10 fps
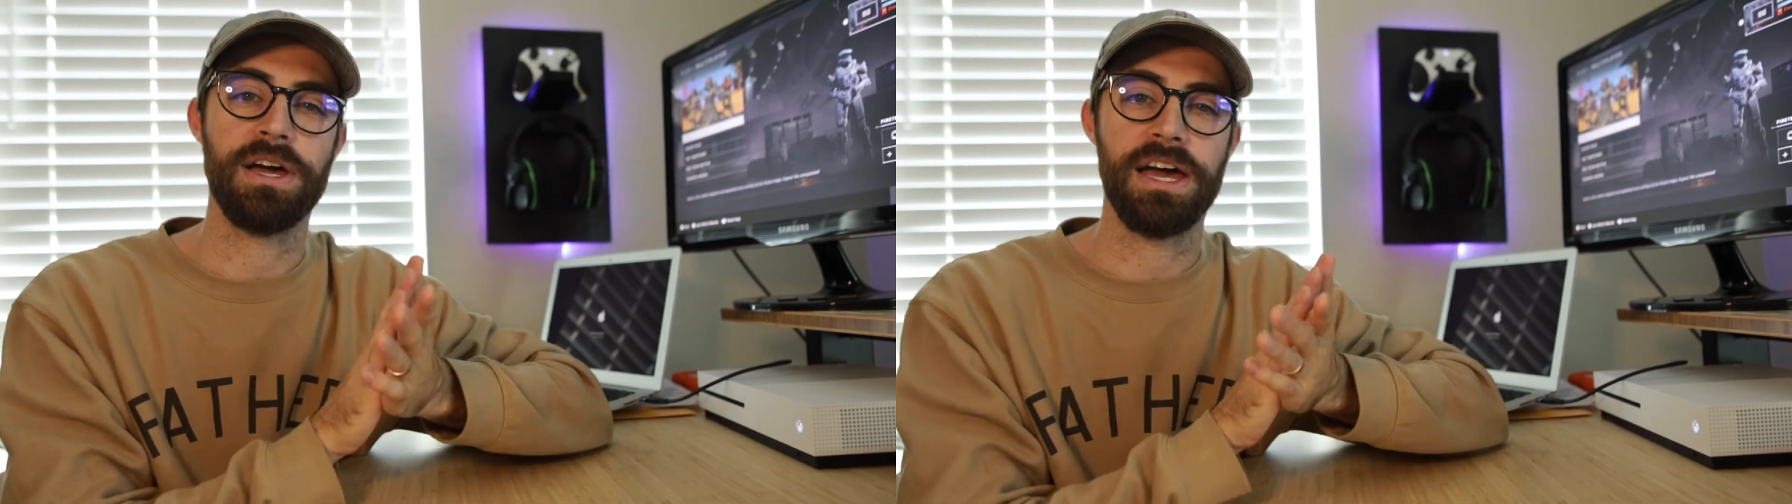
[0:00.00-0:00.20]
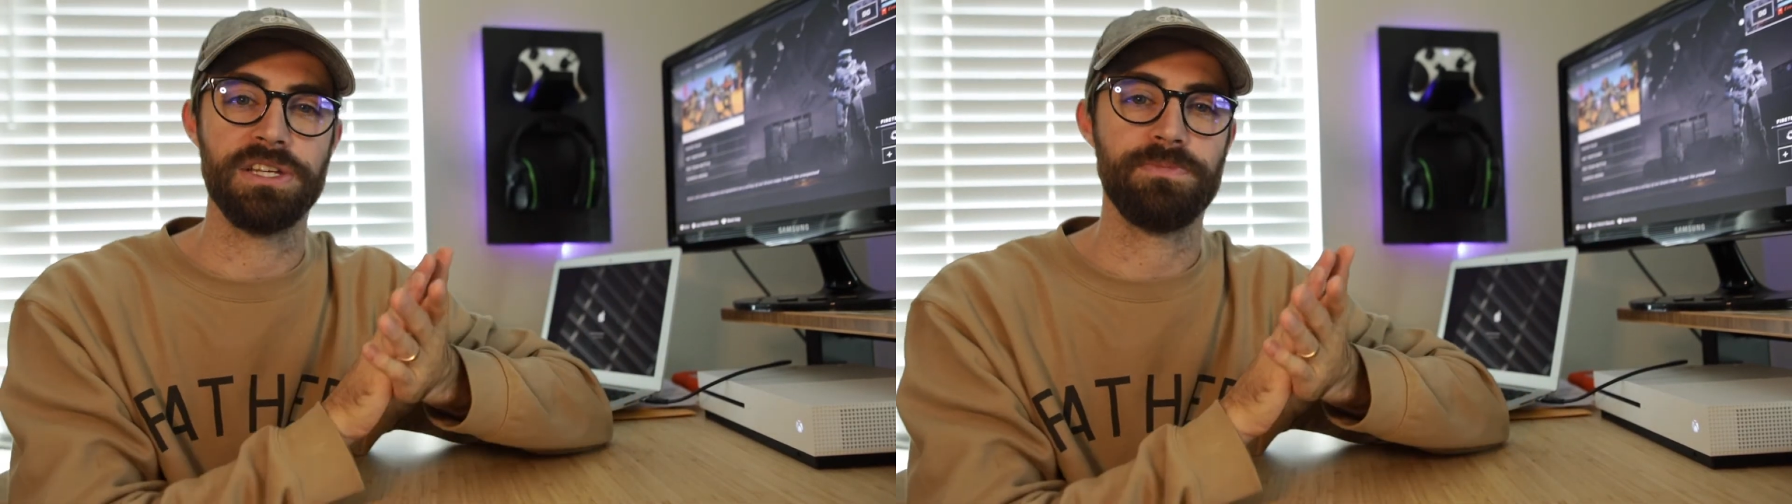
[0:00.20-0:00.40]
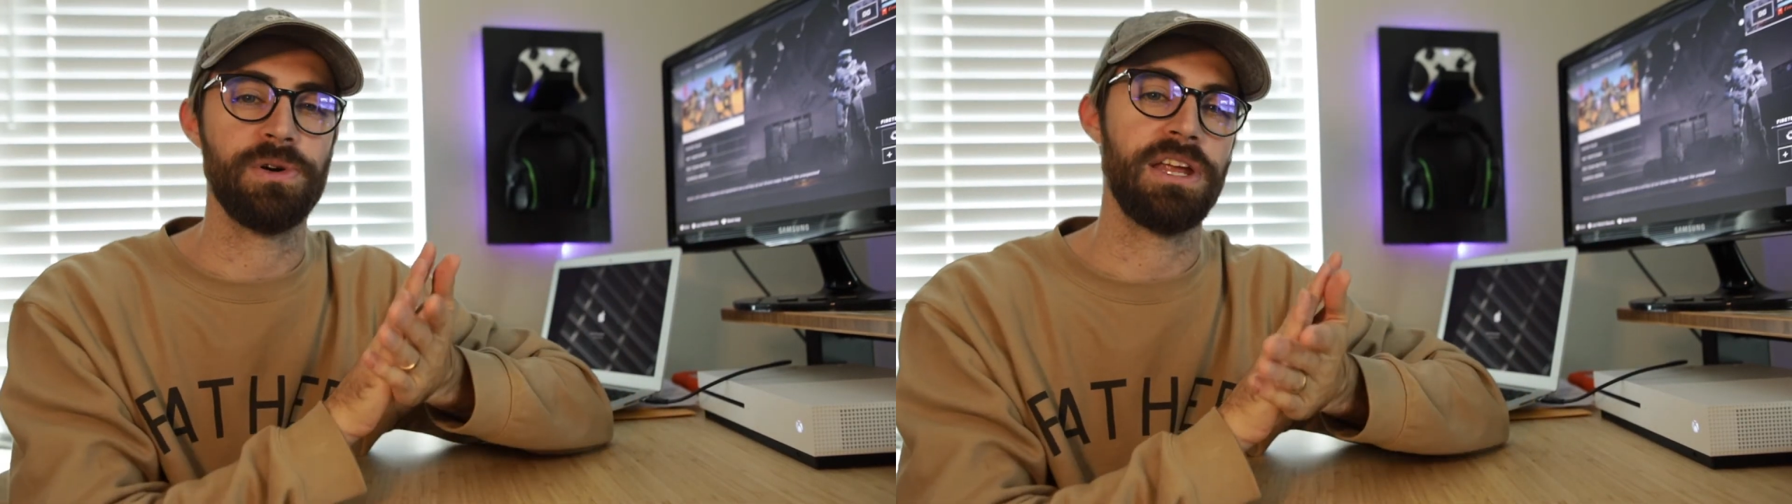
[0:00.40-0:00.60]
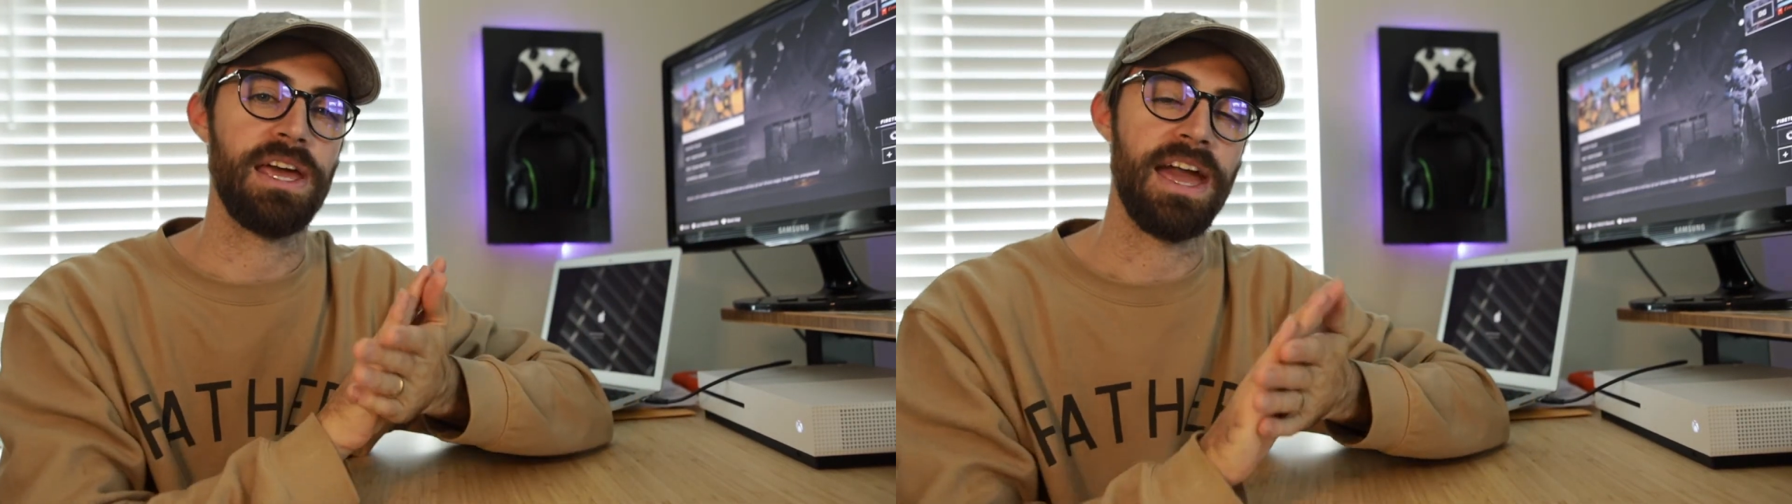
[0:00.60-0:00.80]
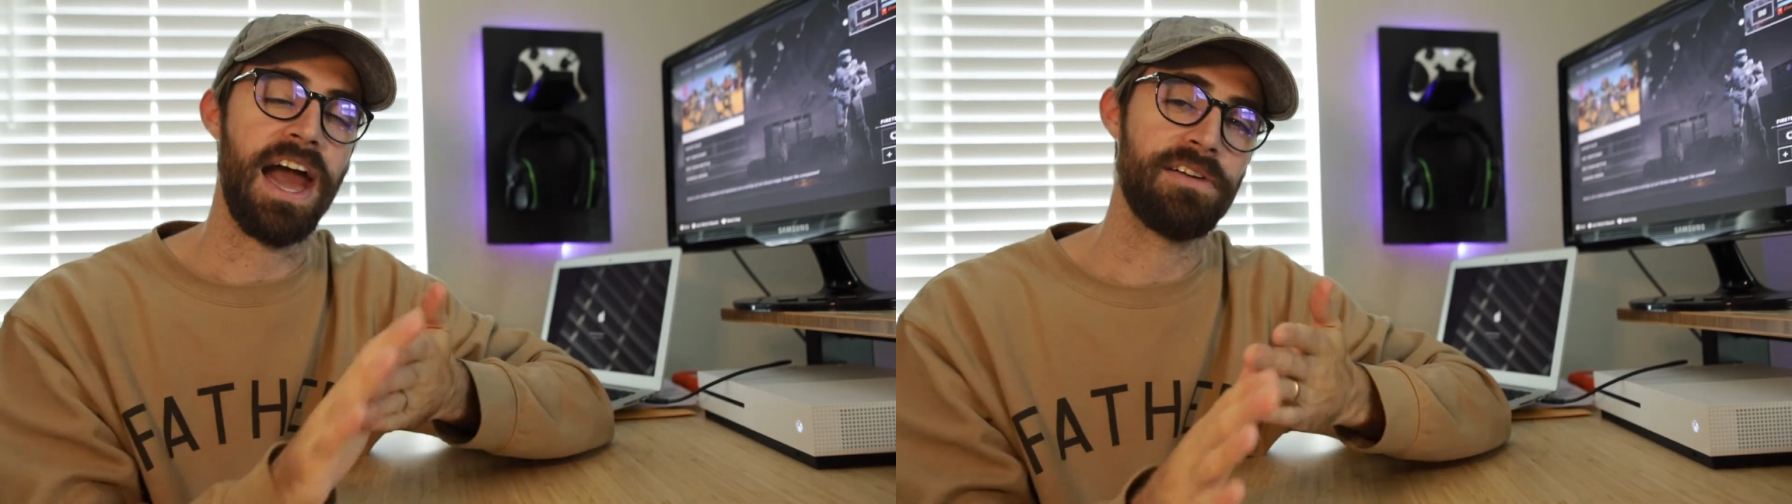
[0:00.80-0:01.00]
I just put
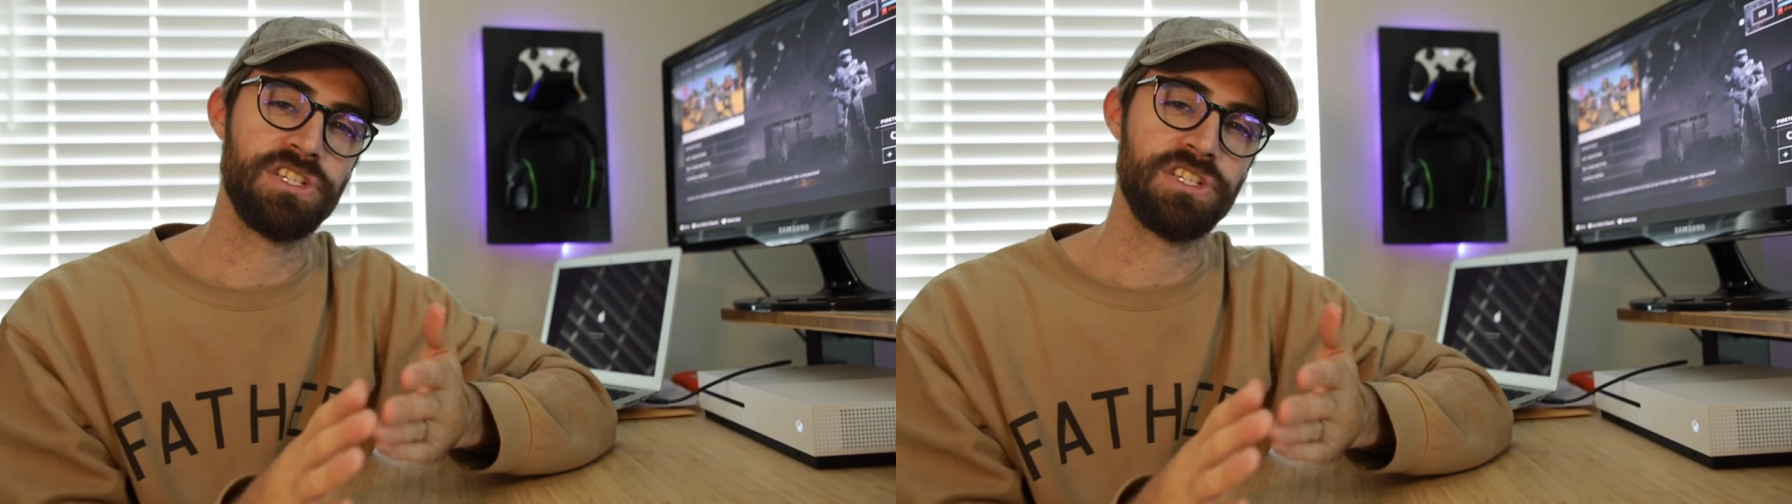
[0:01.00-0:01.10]
a half